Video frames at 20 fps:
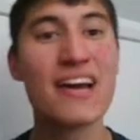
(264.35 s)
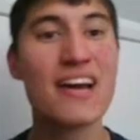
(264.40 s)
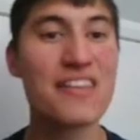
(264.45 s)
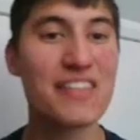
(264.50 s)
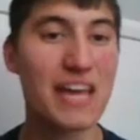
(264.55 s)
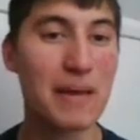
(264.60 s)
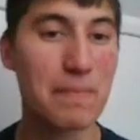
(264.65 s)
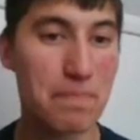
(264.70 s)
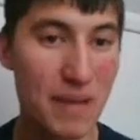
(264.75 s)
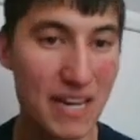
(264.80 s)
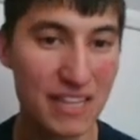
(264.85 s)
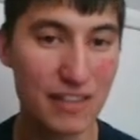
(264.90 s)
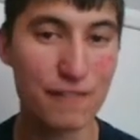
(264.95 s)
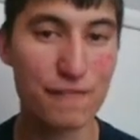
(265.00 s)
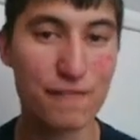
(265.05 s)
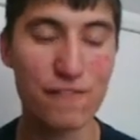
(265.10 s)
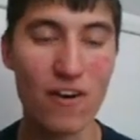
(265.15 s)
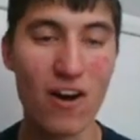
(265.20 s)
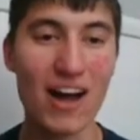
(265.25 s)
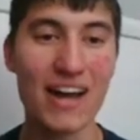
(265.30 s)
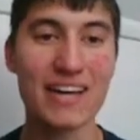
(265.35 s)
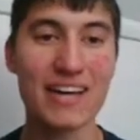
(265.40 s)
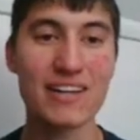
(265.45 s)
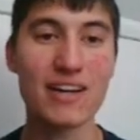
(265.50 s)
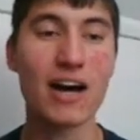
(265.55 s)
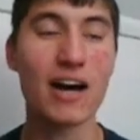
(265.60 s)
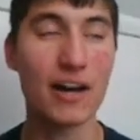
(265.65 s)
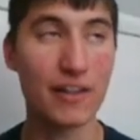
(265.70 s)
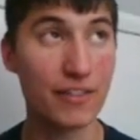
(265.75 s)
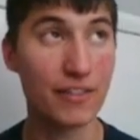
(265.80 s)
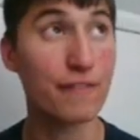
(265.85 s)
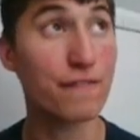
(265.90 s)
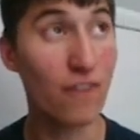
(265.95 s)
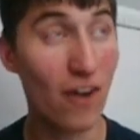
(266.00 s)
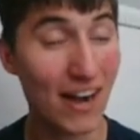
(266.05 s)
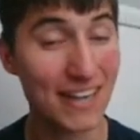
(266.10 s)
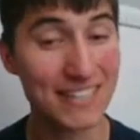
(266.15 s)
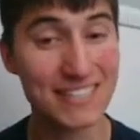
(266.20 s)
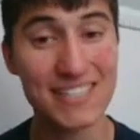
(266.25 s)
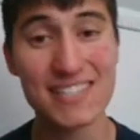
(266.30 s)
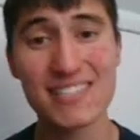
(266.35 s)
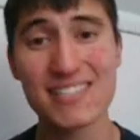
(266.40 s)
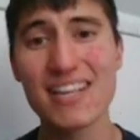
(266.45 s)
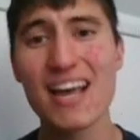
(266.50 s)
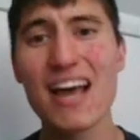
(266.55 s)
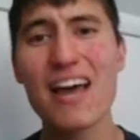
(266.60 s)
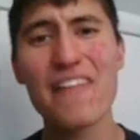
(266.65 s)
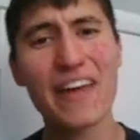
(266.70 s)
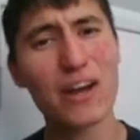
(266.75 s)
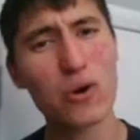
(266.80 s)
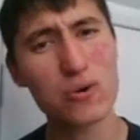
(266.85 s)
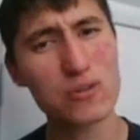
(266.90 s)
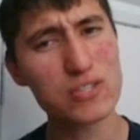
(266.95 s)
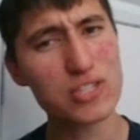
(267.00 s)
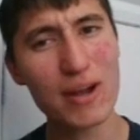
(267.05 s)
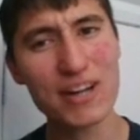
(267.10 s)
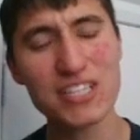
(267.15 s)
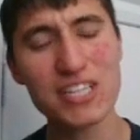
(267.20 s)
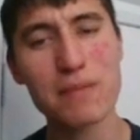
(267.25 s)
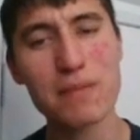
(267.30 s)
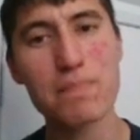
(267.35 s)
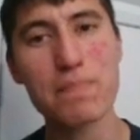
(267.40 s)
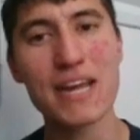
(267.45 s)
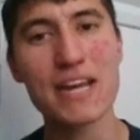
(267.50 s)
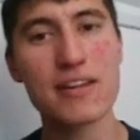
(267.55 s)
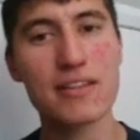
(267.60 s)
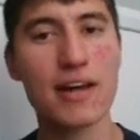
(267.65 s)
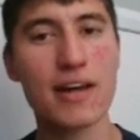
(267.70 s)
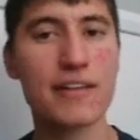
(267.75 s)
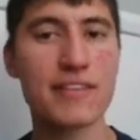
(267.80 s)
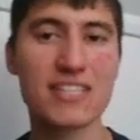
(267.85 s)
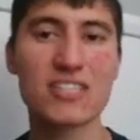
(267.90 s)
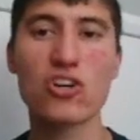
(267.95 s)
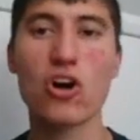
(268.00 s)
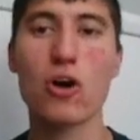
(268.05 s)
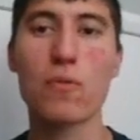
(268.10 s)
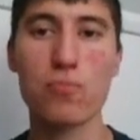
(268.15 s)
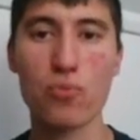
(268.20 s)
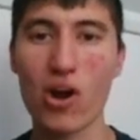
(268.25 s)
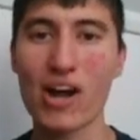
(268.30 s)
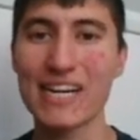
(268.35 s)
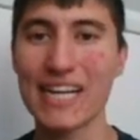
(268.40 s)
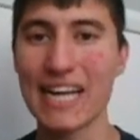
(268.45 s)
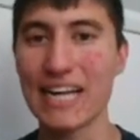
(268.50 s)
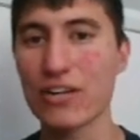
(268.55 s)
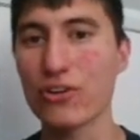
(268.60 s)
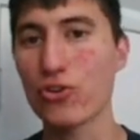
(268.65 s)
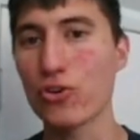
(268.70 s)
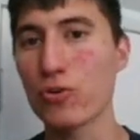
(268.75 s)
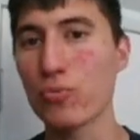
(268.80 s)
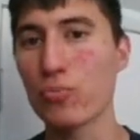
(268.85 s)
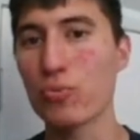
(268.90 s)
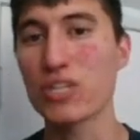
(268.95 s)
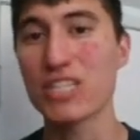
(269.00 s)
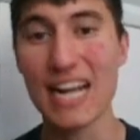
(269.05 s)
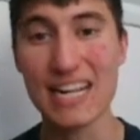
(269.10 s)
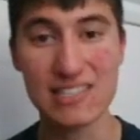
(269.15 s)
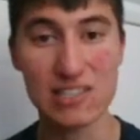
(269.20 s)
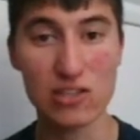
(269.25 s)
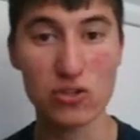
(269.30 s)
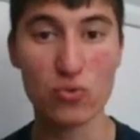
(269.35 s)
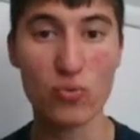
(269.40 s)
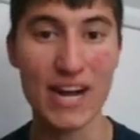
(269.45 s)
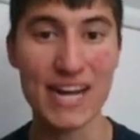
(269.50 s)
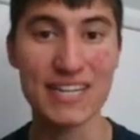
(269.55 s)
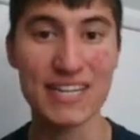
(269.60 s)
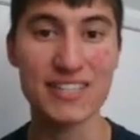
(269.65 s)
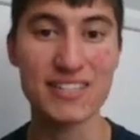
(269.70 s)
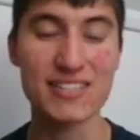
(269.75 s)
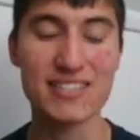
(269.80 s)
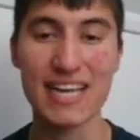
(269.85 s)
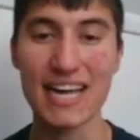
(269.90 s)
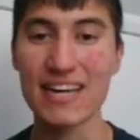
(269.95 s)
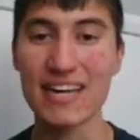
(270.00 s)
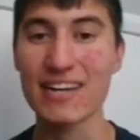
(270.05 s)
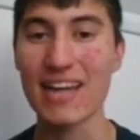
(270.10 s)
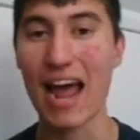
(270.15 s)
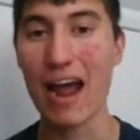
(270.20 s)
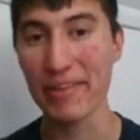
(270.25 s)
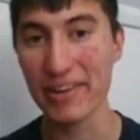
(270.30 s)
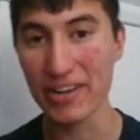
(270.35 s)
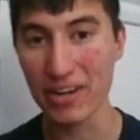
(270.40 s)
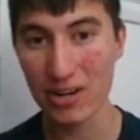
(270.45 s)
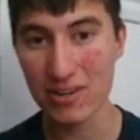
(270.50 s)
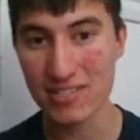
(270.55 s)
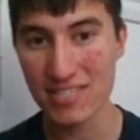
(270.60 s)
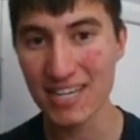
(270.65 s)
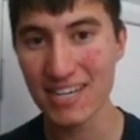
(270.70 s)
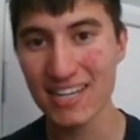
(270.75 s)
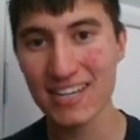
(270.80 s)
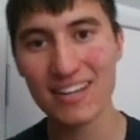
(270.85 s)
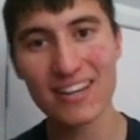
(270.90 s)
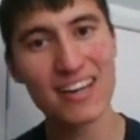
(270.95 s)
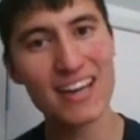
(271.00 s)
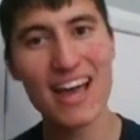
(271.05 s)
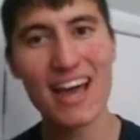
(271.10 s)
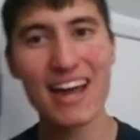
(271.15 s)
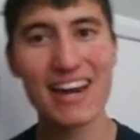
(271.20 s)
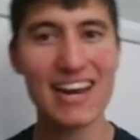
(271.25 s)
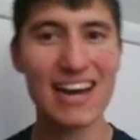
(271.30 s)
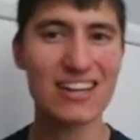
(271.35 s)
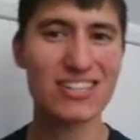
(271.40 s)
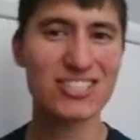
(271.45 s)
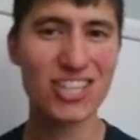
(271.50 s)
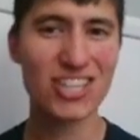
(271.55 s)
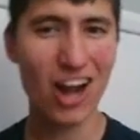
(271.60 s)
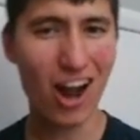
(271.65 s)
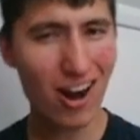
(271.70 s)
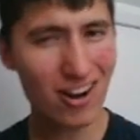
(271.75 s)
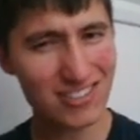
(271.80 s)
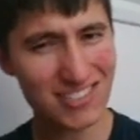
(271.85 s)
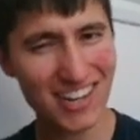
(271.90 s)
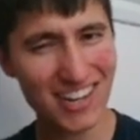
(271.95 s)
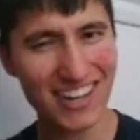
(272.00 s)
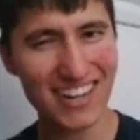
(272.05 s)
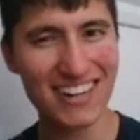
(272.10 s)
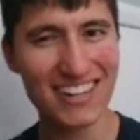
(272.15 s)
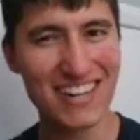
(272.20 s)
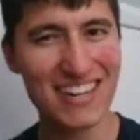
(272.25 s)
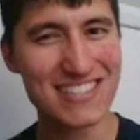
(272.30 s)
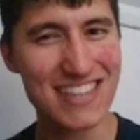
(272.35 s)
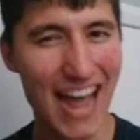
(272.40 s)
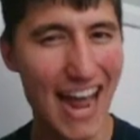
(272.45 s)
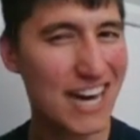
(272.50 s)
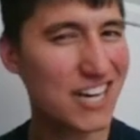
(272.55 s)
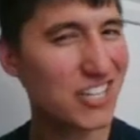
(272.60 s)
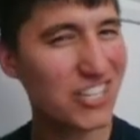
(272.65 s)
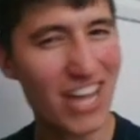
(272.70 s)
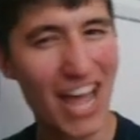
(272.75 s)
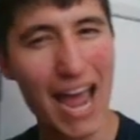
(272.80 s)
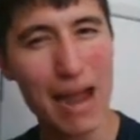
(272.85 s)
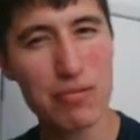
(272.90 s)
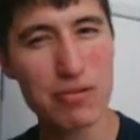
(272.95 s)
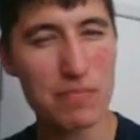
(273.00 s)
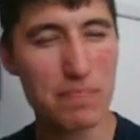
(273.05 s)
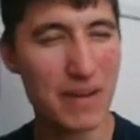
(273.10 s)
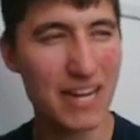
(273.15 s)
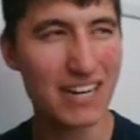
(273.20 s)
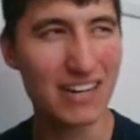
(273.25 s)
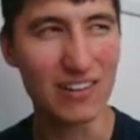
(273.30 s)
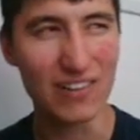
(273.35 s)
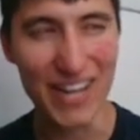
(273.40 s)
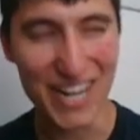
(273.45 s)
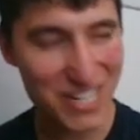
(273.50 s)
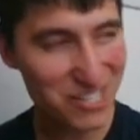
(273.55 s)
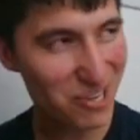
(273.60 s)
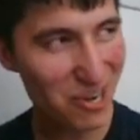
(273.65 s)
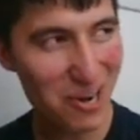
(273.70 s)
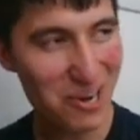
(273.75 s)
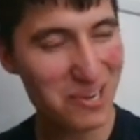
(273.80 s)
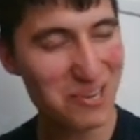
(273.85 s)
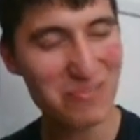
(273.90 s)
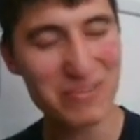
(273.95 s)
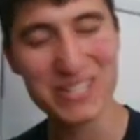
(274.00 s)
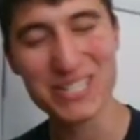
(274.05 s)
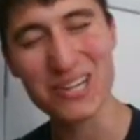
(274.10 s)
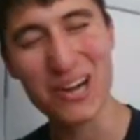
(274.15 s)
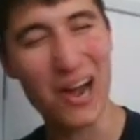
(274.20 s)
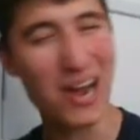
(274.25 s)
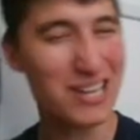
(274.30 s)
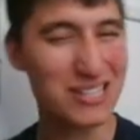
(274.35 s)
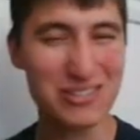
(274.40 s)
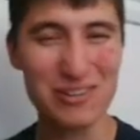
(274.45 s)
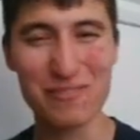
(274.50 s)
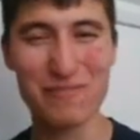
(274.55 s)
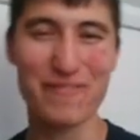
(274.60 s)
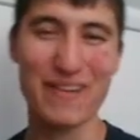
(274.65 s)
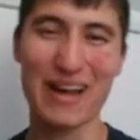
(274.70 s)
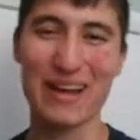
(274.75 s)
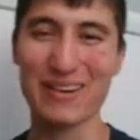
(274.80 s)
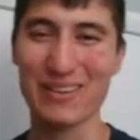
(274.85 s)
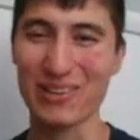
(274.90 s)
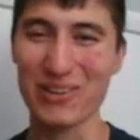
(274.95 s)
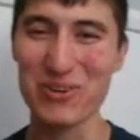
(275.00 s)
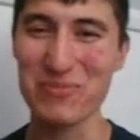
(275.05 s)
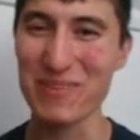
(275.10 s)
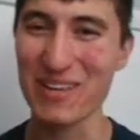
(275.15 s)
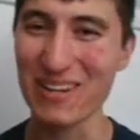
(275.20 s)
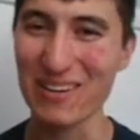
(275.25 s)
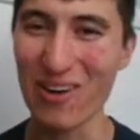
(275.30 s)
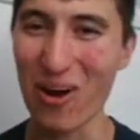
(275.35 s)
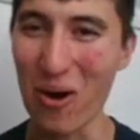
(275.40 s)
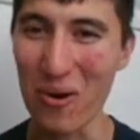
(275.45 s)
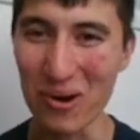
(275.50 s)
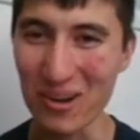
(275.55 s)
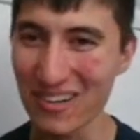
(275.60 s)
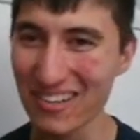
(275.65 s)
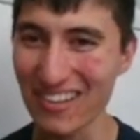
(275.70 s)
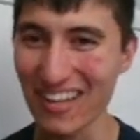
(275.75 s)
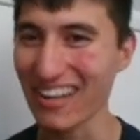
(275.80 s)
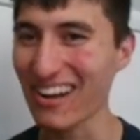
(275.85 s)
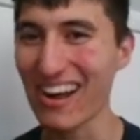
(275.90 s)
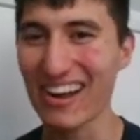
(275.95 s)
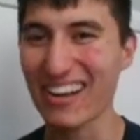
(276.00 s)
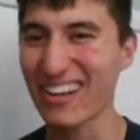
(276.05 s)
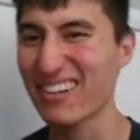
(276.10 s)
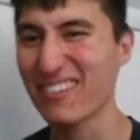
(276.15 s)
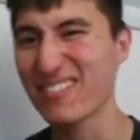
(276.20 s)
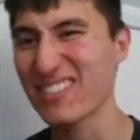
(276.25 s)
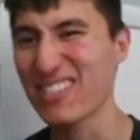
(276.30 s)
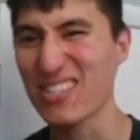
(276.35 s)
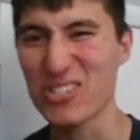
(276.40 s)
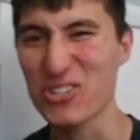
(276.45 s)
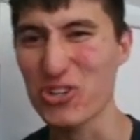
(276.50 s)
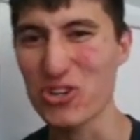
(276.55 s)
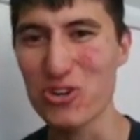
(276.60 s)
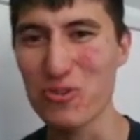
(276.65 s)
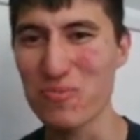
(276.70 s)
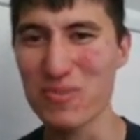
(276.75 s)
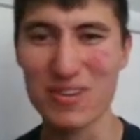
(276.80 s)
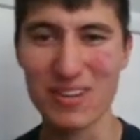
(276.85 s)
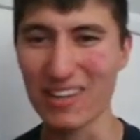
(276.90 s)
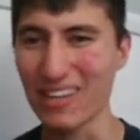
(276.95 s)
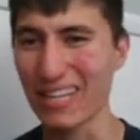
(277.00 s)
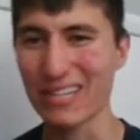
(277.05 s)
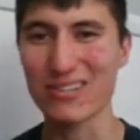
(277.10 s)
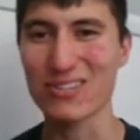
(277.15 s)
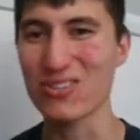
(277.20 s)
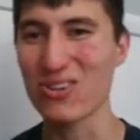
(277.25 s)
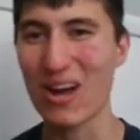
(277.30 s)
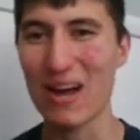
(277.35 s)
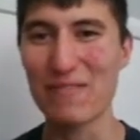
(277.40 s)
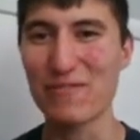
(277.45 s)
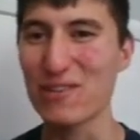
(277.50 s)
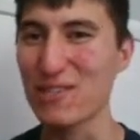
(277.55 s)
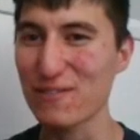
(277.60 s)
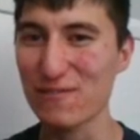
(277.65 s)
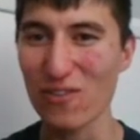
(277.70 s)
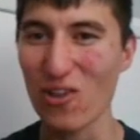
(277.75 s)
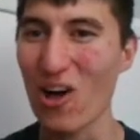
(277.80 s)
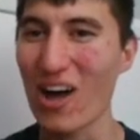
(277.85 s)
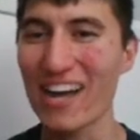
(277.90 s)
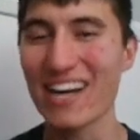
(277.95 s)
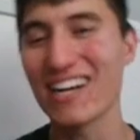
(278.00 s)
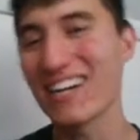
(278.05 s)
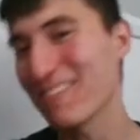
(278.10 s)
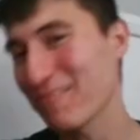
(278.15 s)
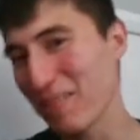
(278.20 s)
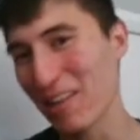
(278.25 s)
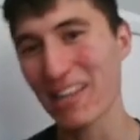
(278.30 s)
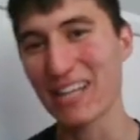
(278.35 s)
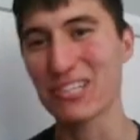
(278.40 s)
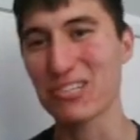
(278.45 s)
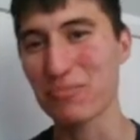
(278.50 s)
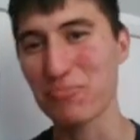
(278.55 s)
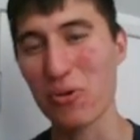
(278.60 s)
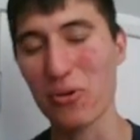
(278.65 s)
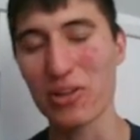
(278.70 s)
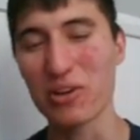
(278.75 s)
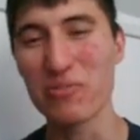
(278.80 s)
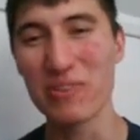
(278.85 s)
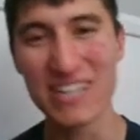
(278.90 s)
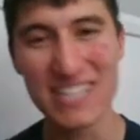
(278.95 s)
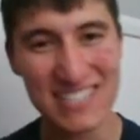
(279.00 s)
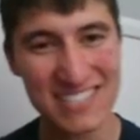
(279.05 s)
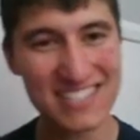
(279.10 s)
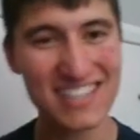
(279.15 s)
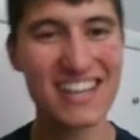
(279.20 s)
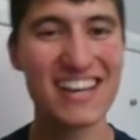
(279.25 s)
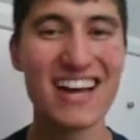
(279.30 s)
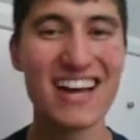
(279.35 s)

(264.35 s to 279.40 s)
They beat the fighters. They also actually beat the top right-hand group, which has Lurantis and Ariados in it. Now, Charizard is actually able to beat Electrode, which I sort of found a little bit odd. I kind of just assumed Electric type versus Flyer, Electric probably wins.